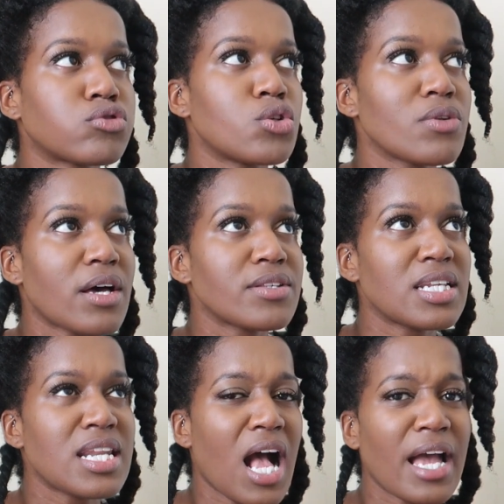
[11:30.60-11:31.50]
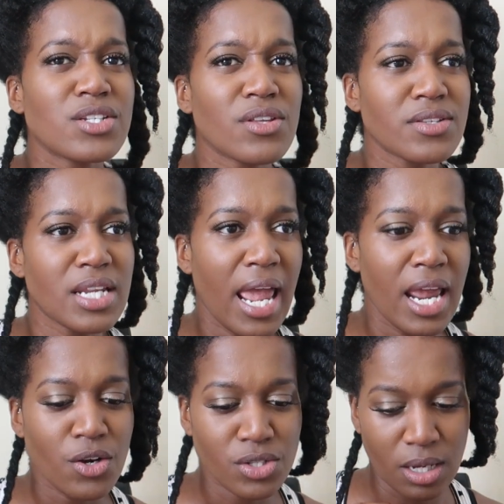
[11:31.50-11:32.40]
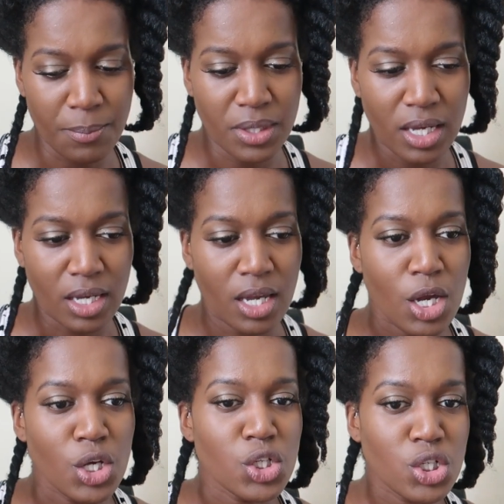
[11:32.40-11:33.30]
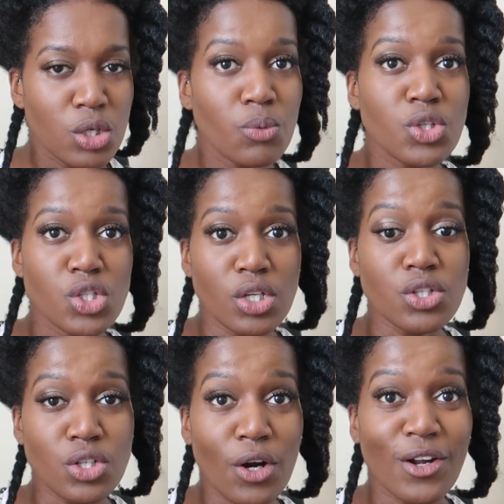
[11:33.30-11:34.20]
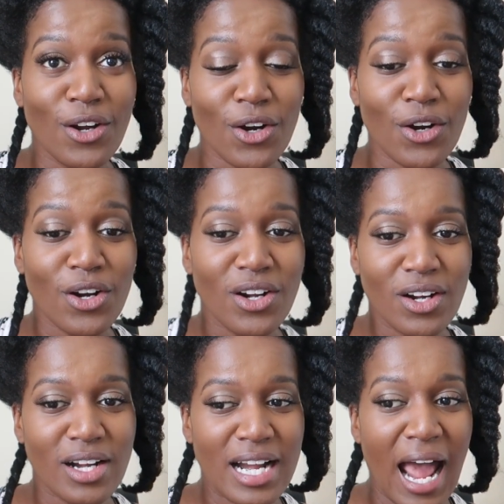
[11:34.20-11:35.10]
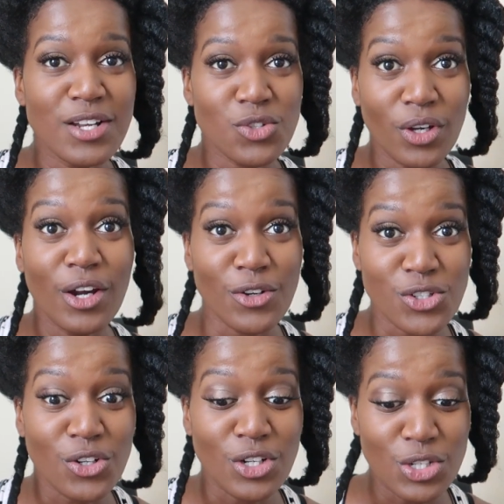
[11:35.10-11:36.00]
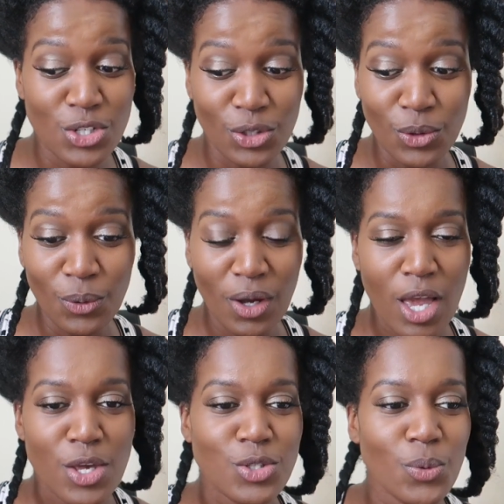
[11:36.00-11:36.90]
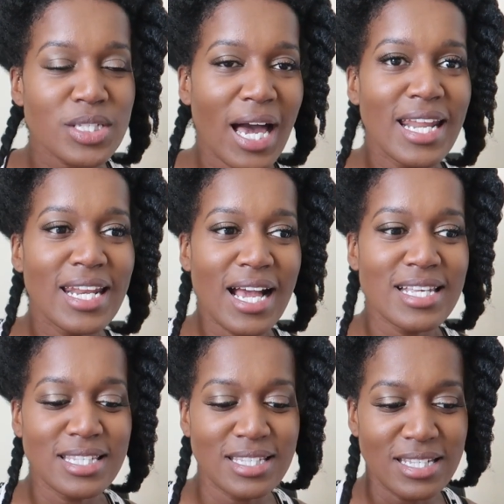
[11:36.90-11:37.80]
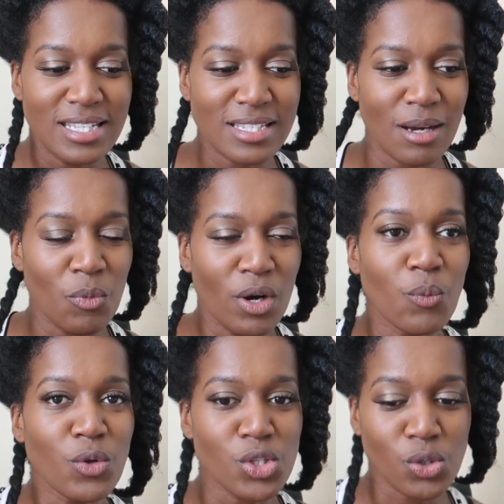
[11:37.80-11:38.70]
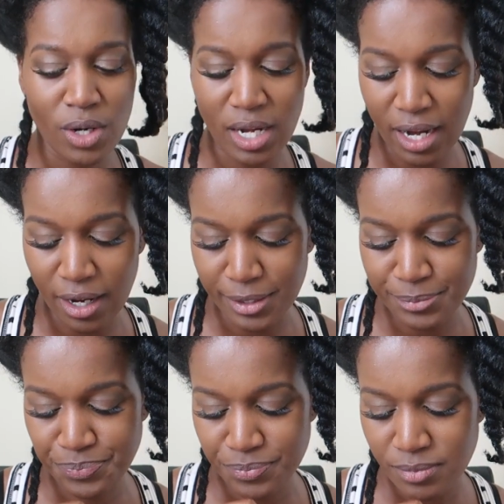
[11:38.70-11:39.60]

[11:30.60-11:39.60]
2009, 2008 or something, she was just starting her natural hair journey too. So it was kind of nice to see someone with short hair